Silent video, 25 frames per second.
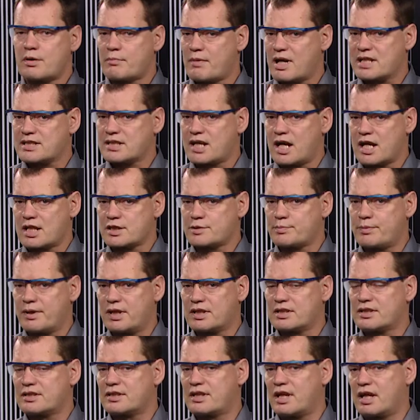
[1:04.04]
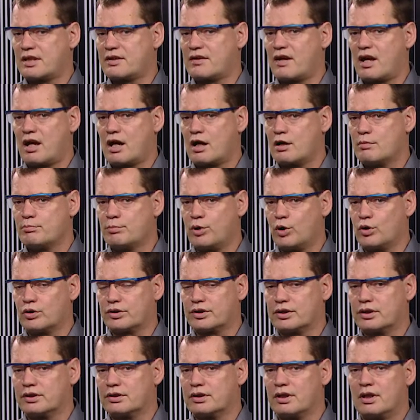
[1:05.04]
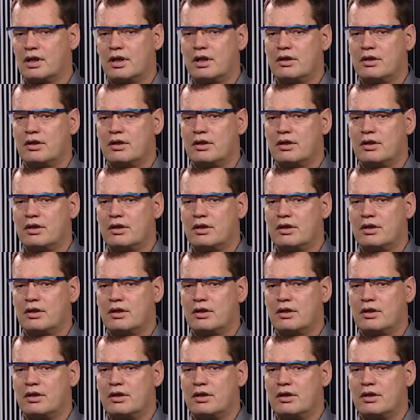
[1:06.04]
other aspects that they are important.